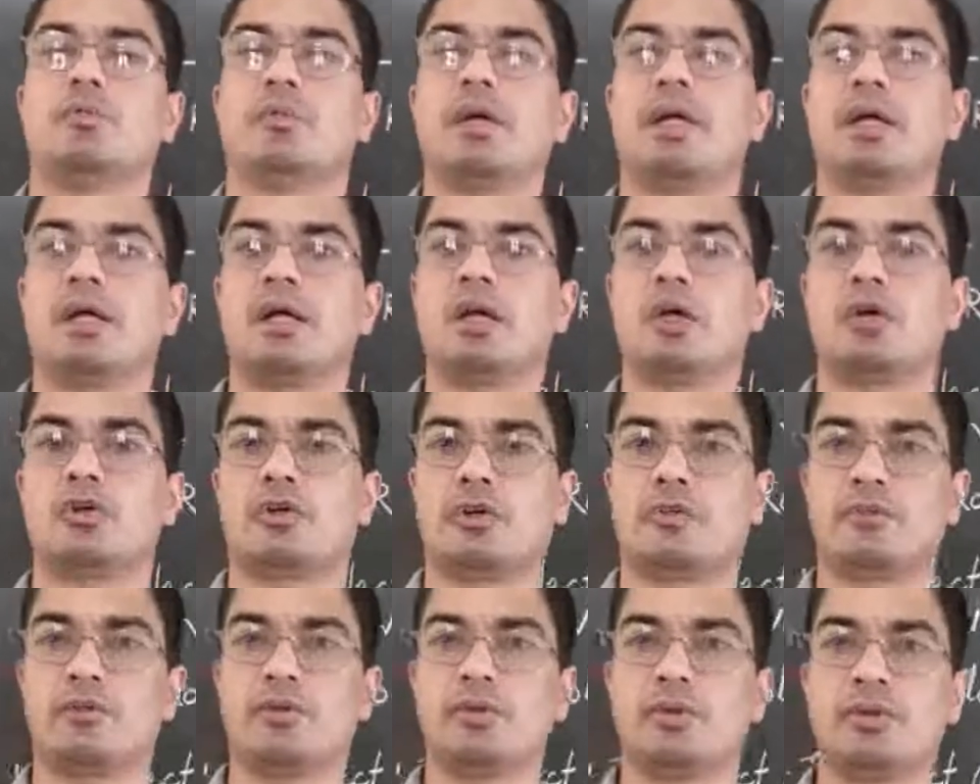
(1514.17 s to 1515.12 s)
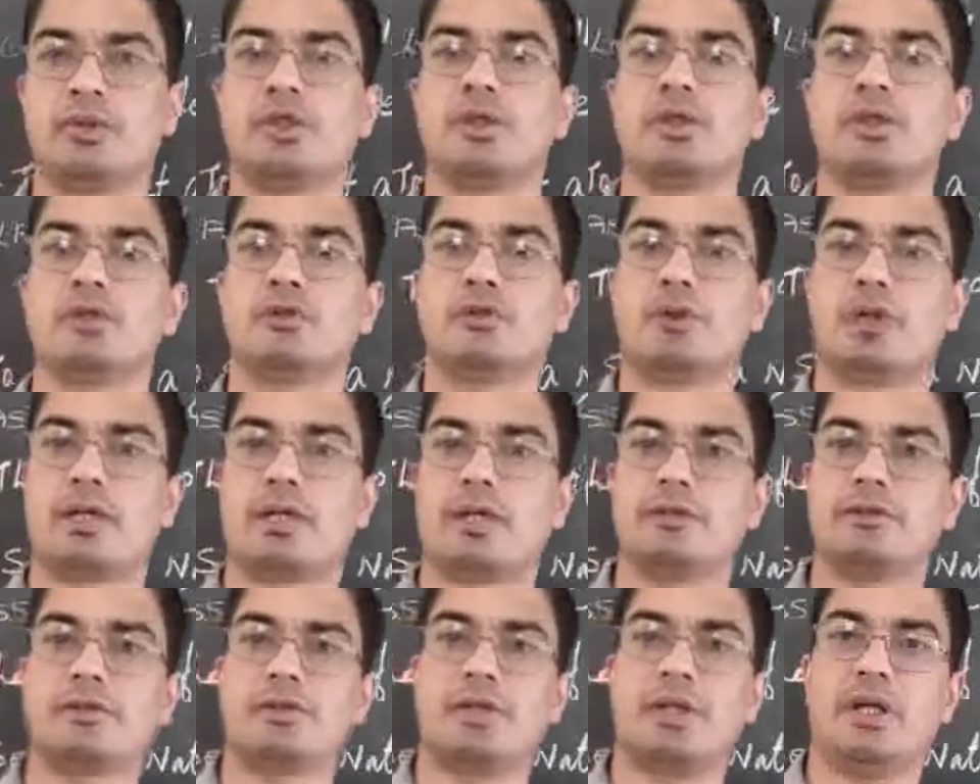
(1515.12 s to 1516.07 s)
bring a lot of good to the
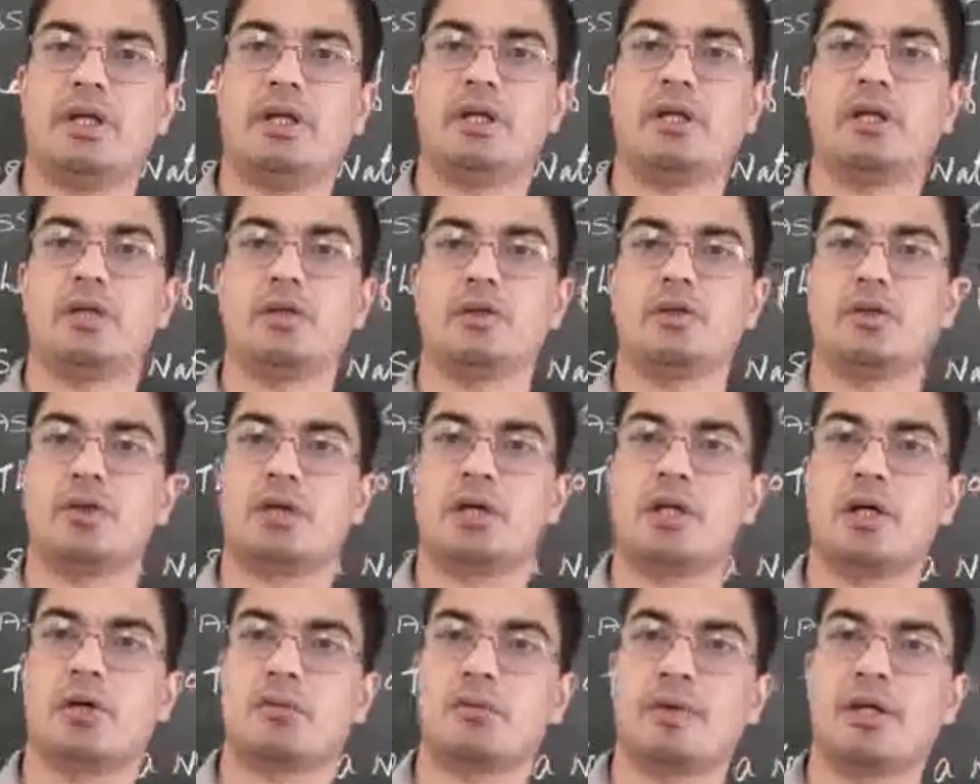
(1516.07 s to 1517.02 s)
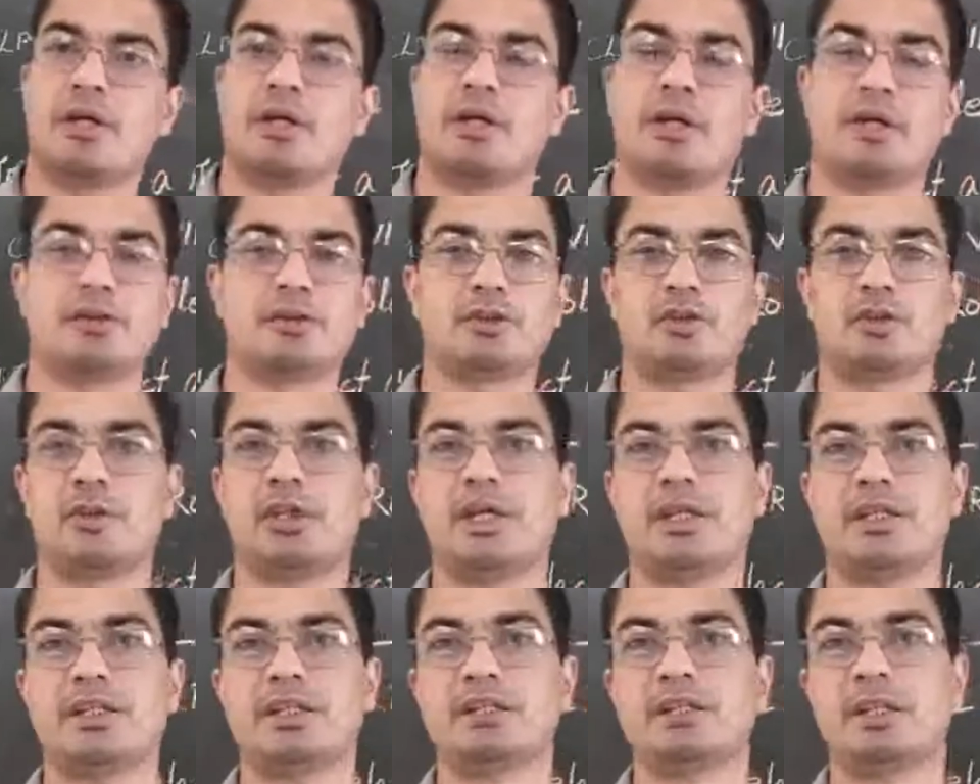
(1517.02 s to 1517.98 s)
country, to the government, and so
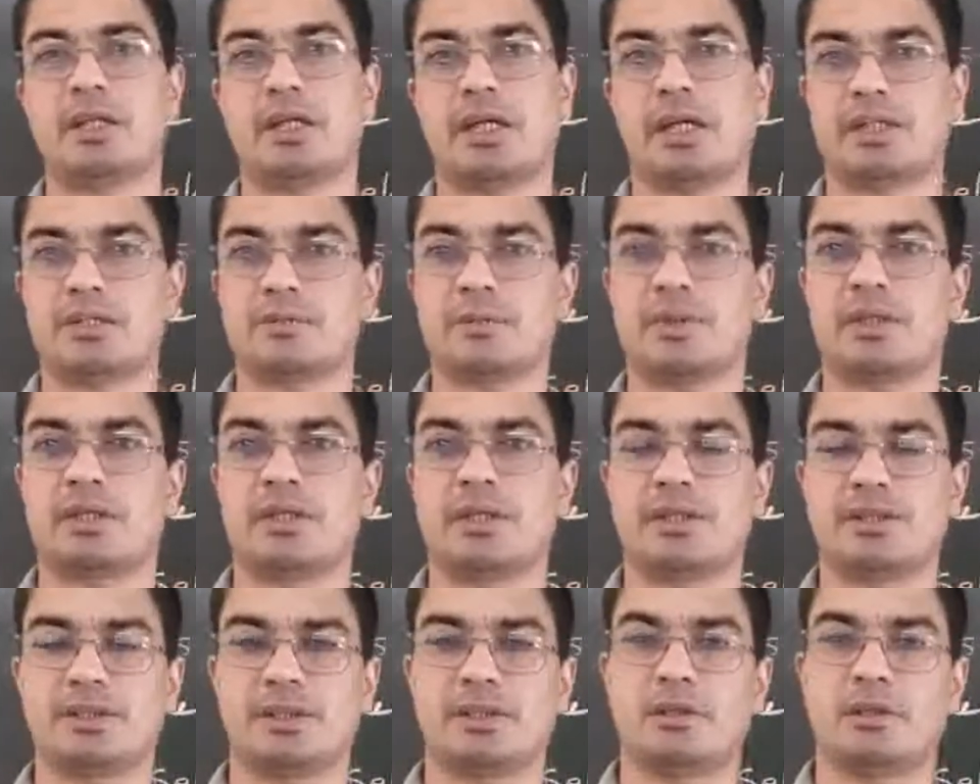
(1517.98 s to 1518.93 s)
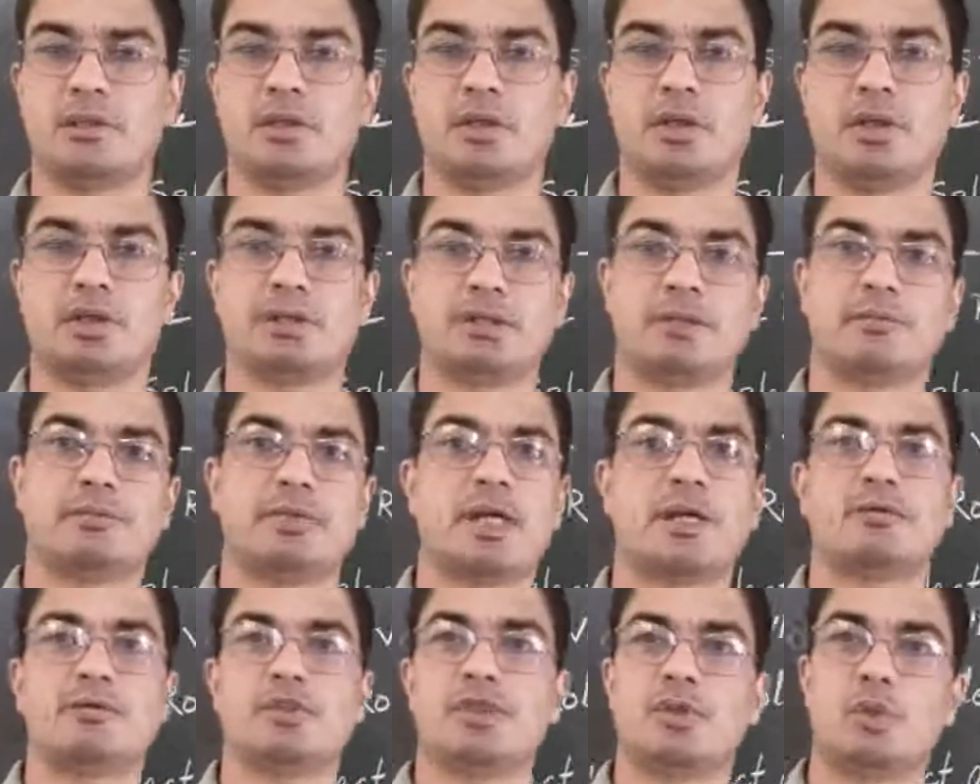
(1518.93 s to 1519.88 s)
that is the expectation.
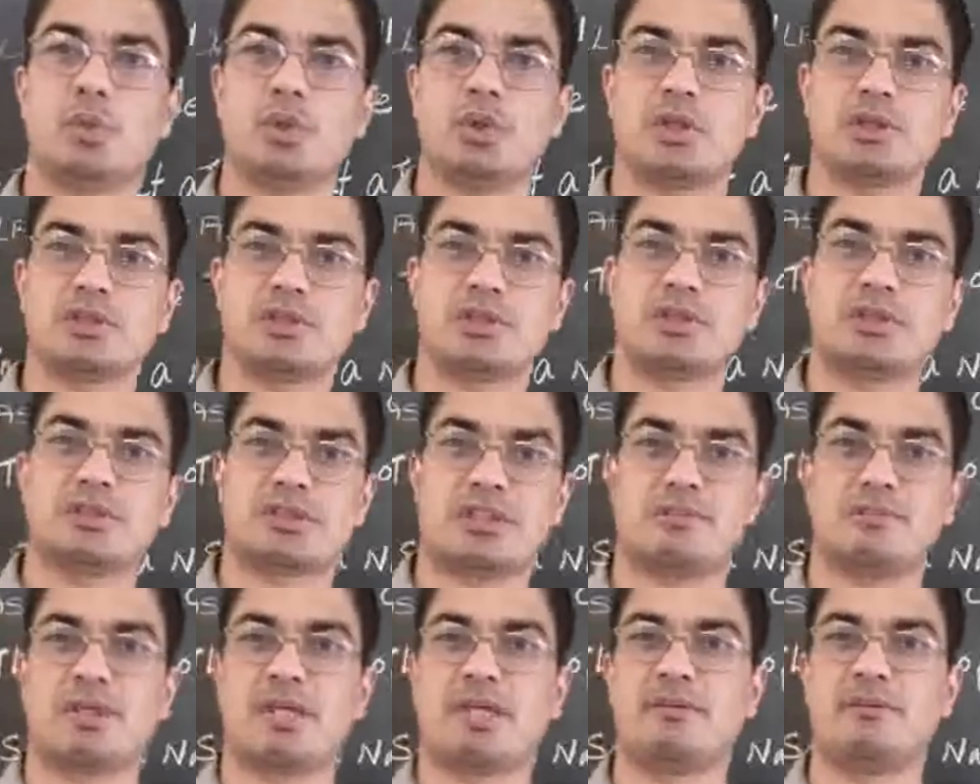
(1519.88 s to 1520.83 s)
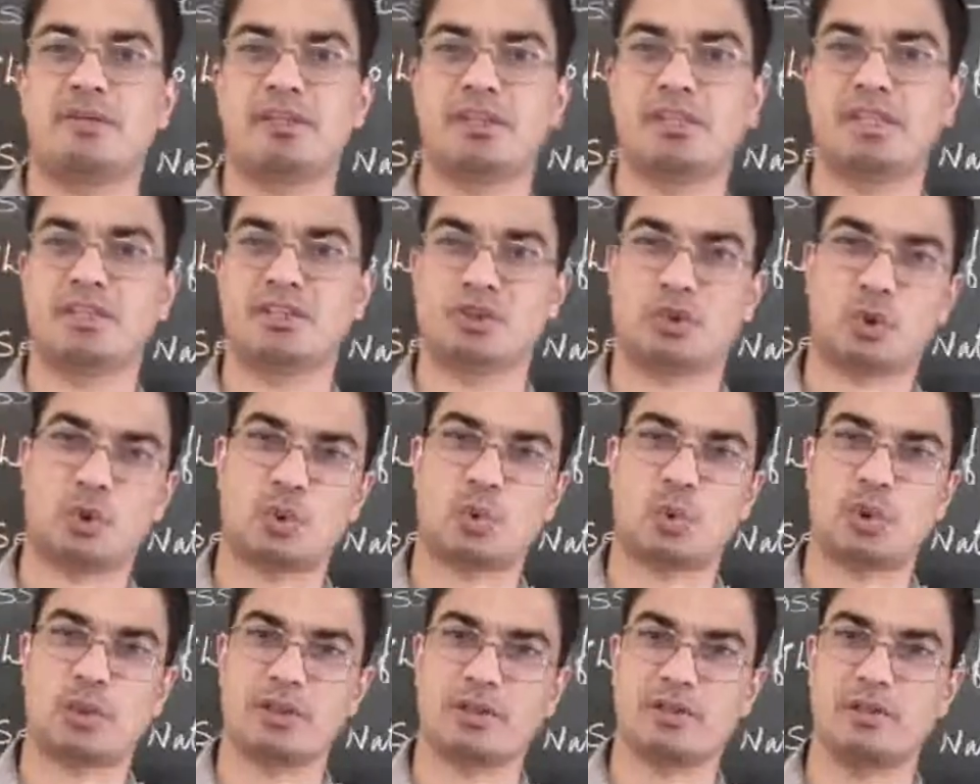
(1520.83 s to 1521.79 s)
Sometimes it works, sometimes it does
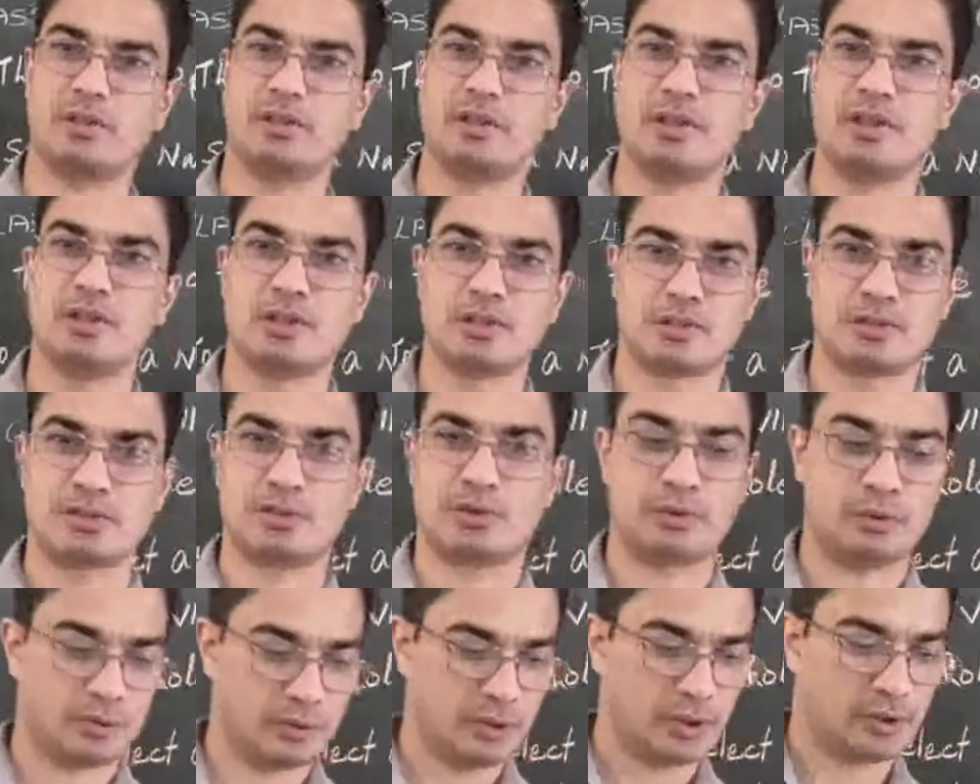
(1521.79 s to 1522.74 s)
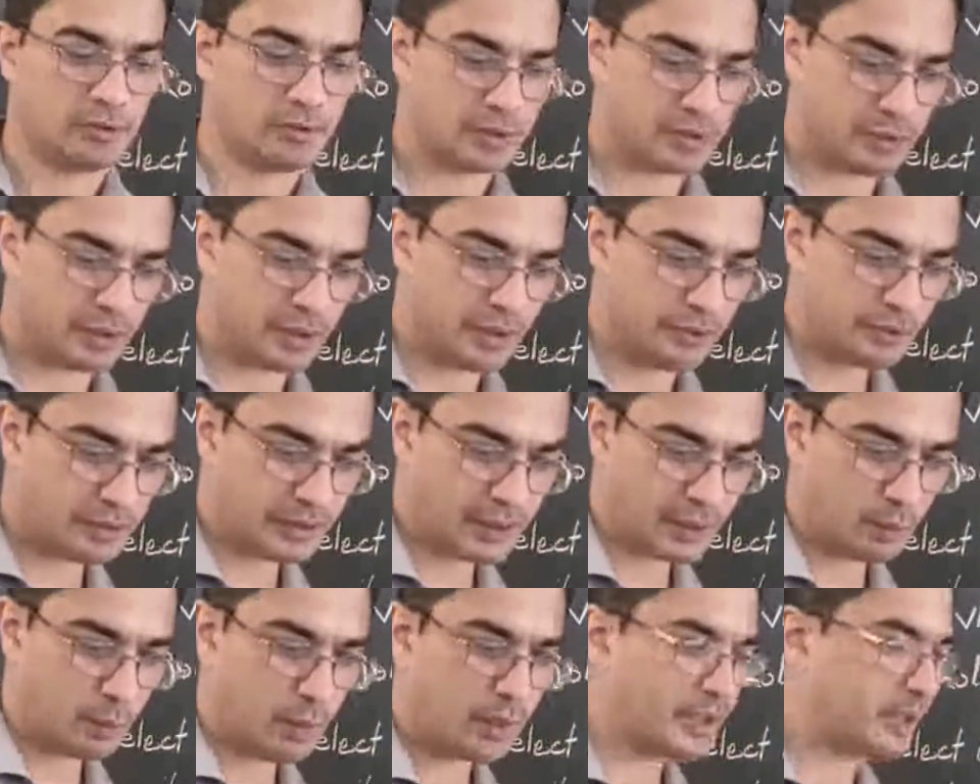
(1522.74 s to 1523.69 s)
not work. So today we
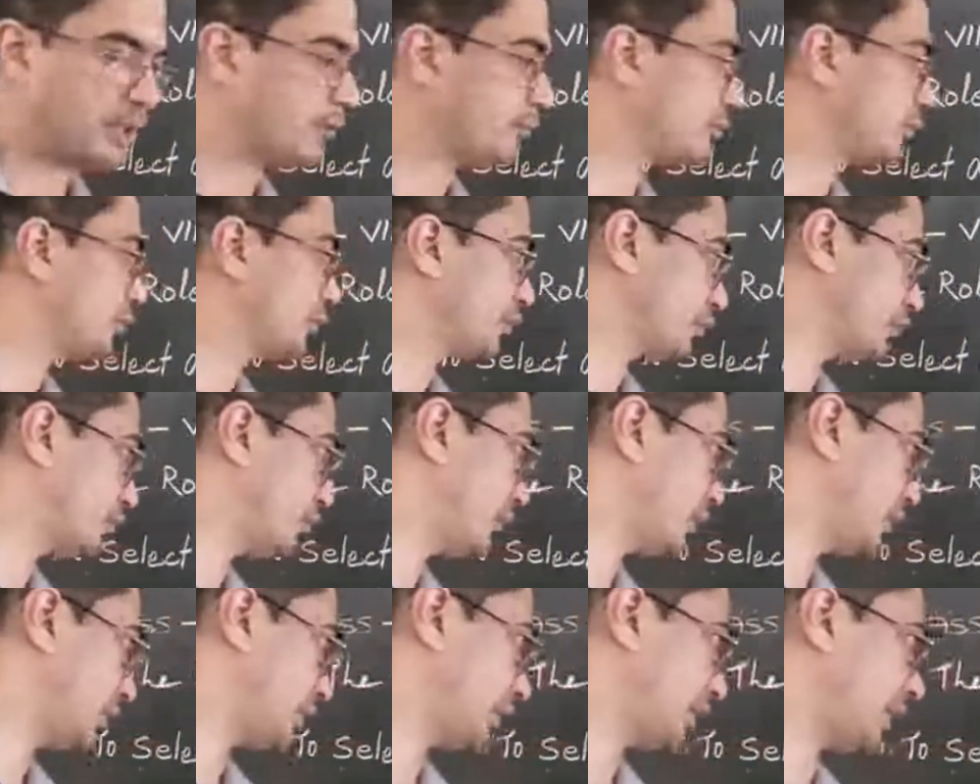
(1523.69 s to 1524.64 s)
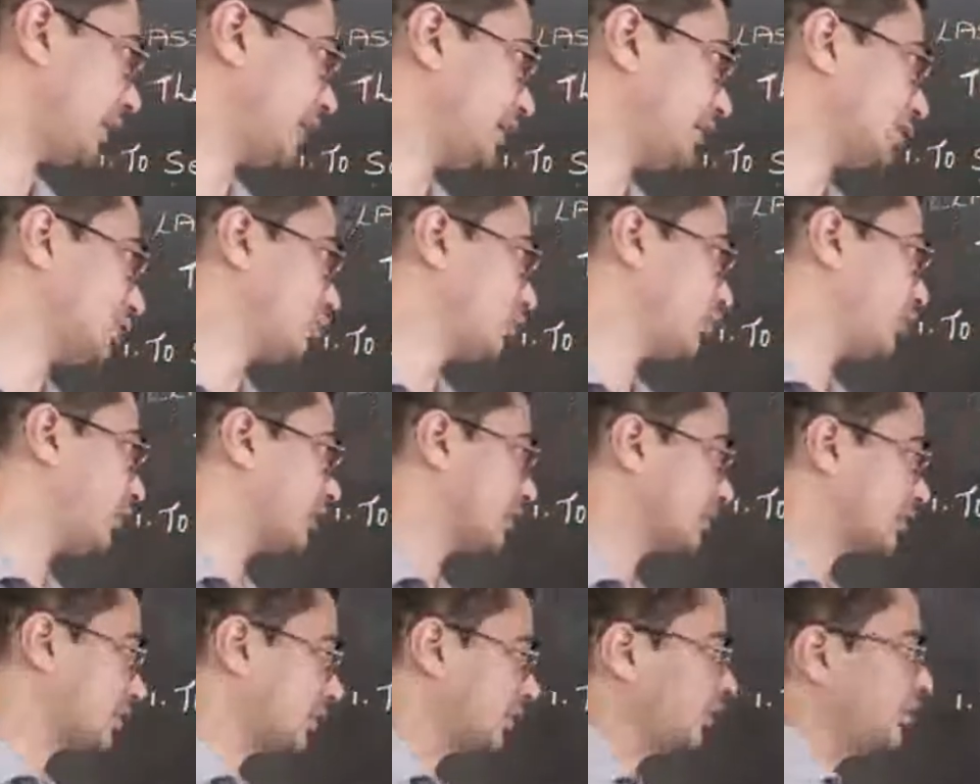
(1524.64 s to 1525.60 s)
shall wind up with, that is
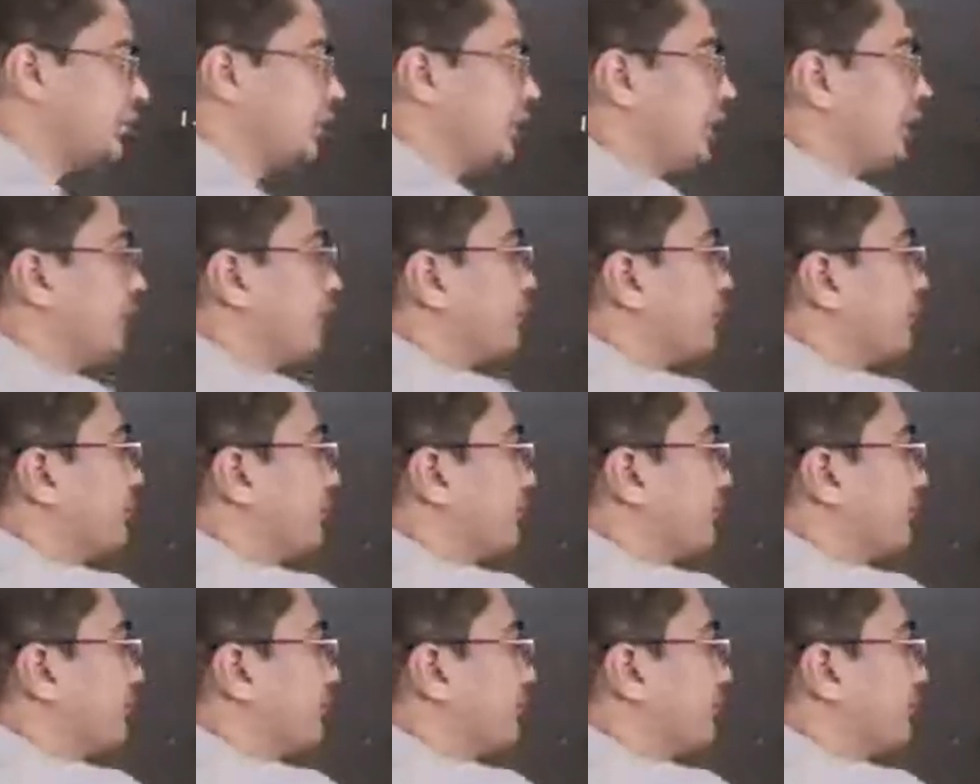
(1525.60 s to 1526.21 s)
first duty